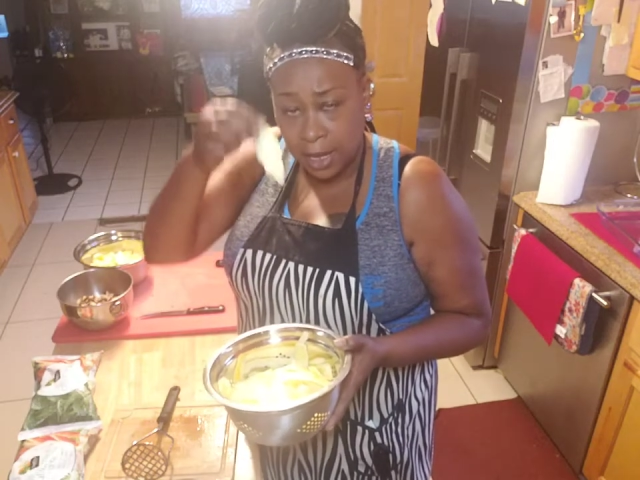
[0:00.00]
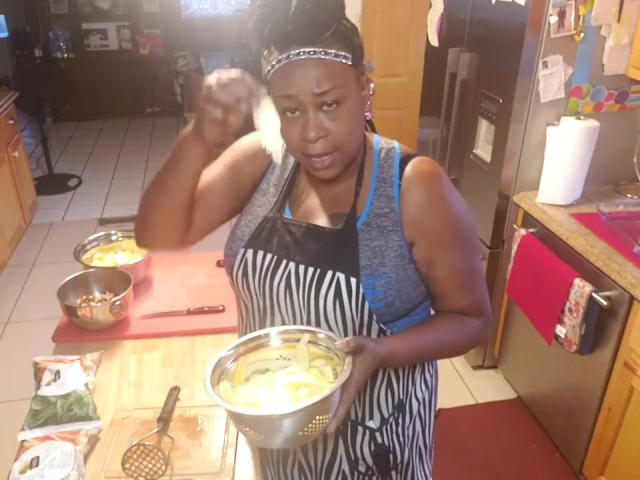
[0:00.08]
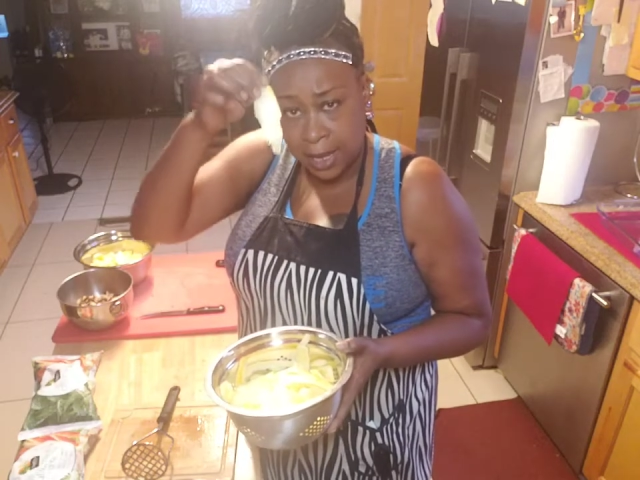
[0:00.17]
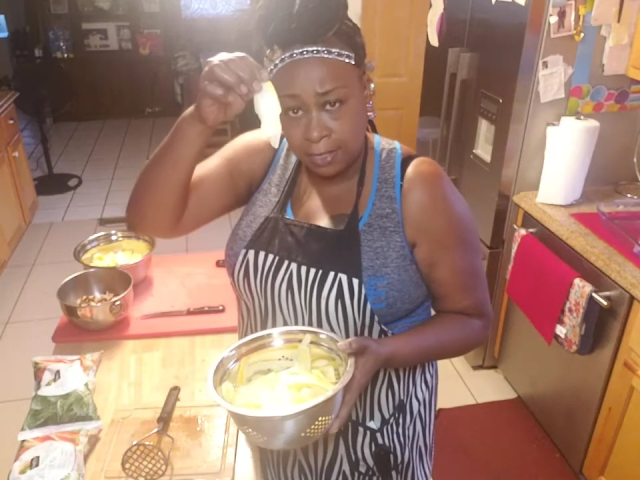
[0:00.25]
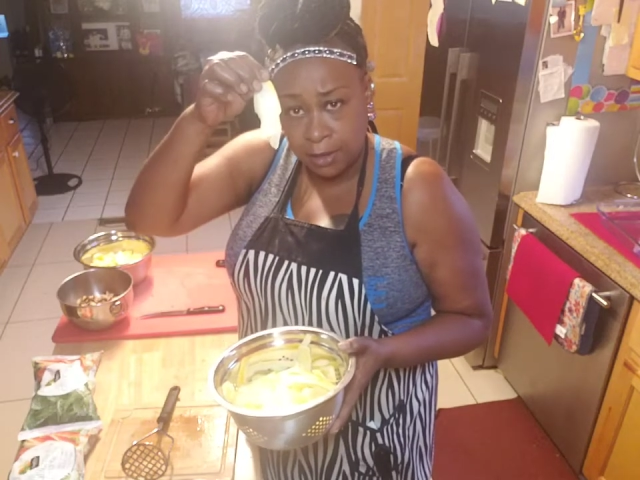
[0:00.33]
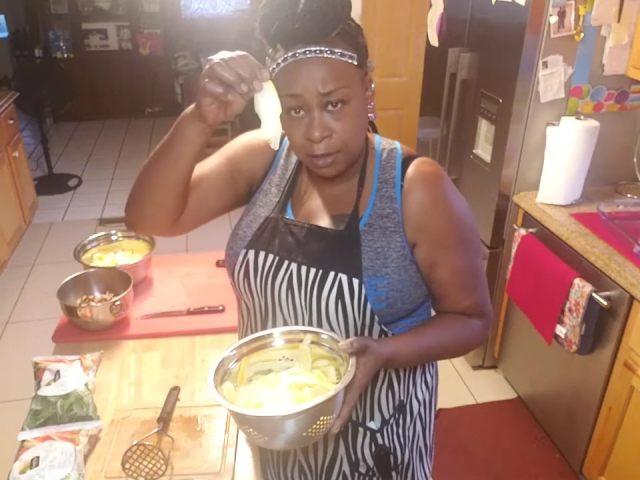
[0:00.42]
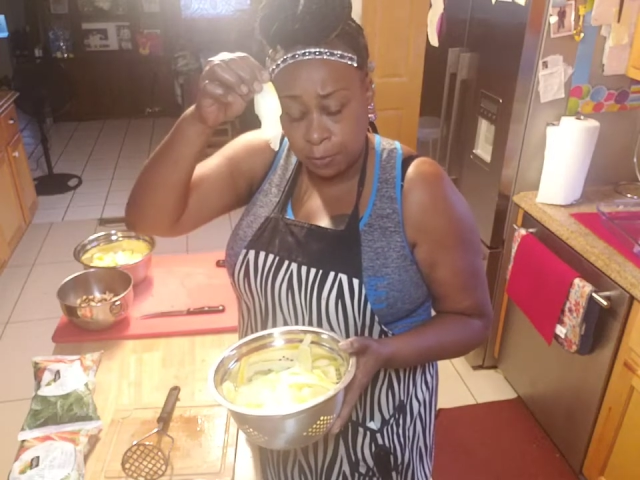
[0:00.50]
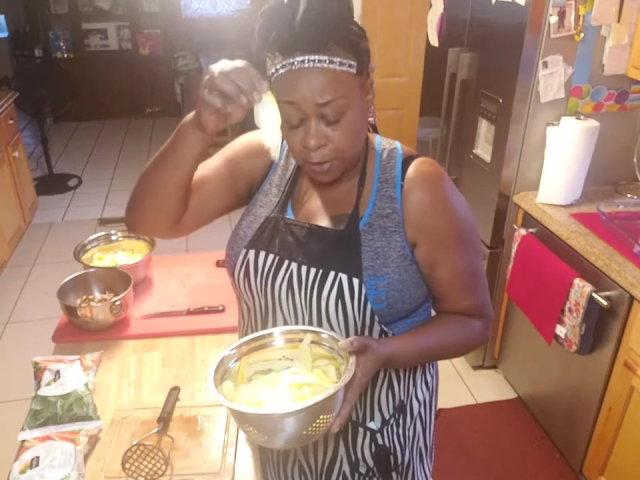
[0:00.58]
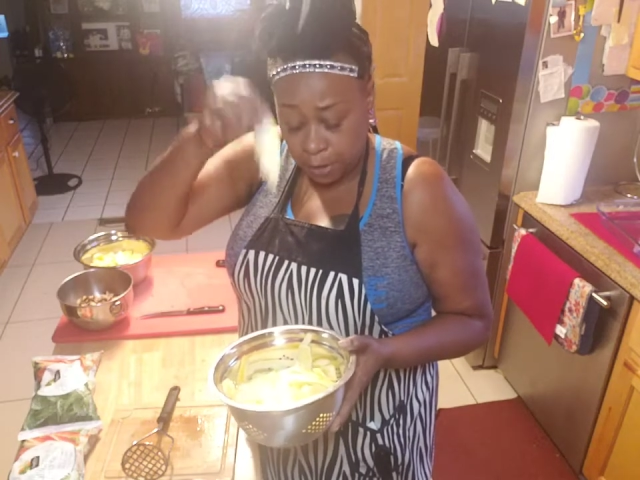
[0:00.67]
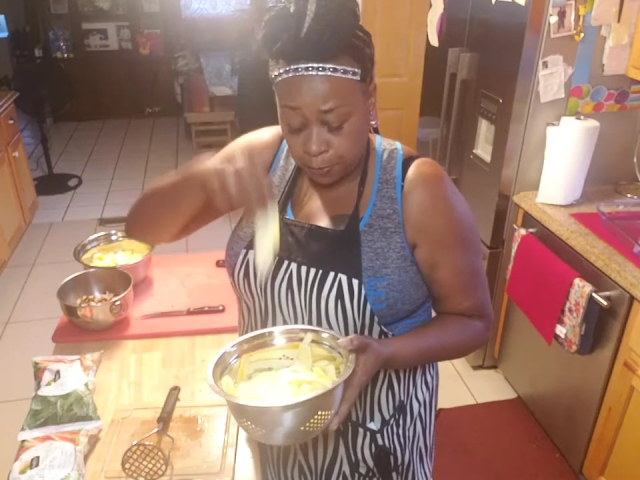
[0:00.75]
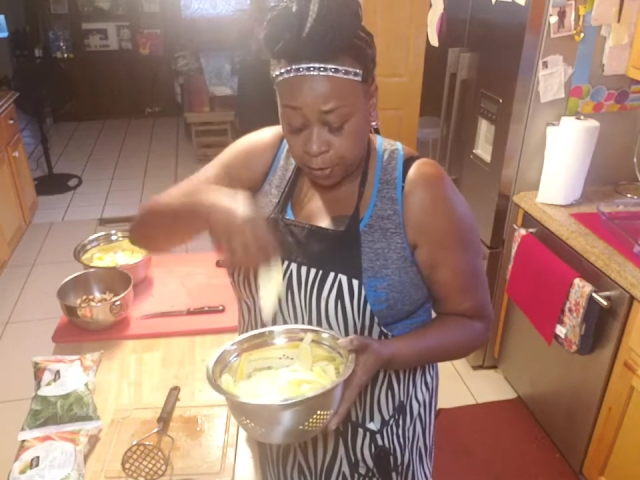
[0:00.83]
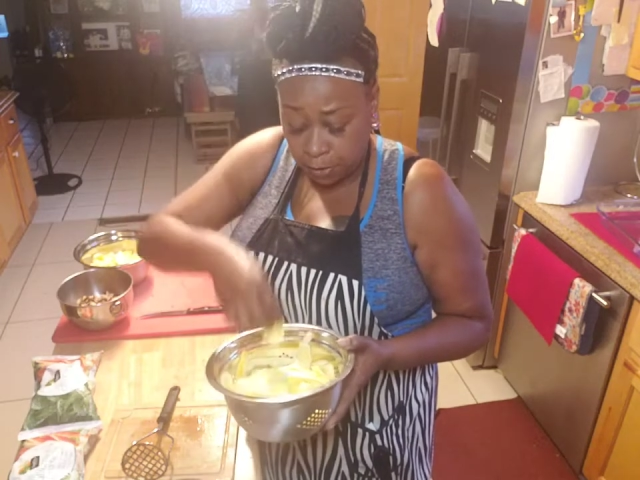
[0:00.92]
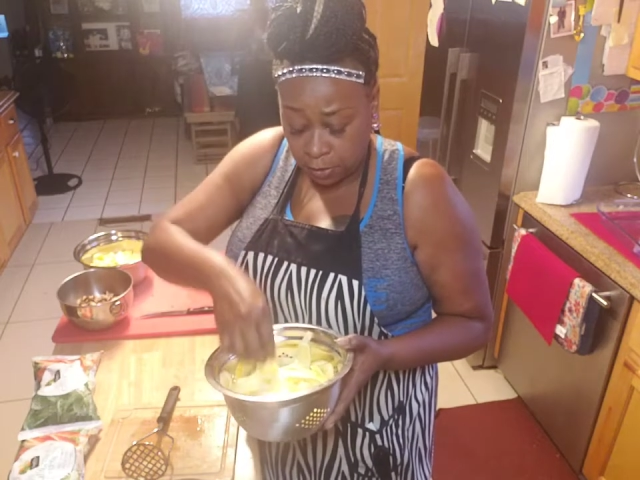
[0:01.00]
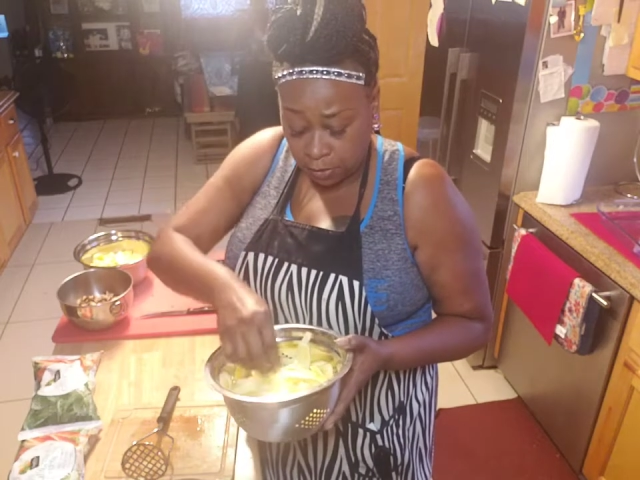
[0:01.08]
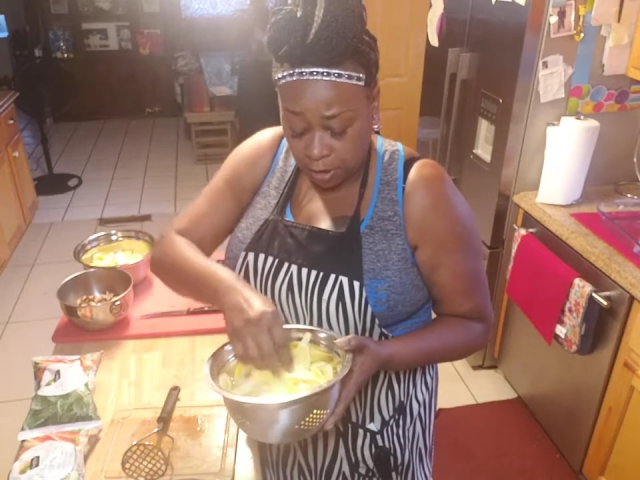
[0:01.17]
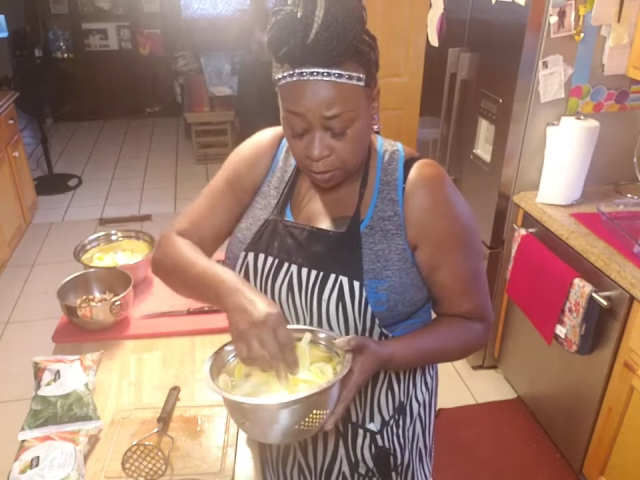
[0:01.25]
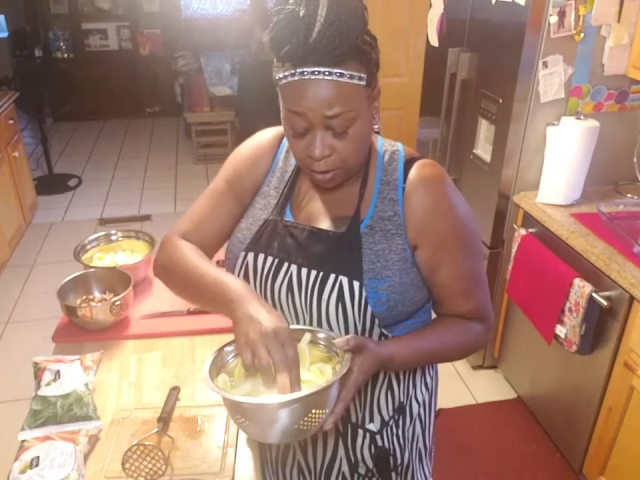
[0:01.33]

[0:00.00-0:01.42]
and I got these big pieces.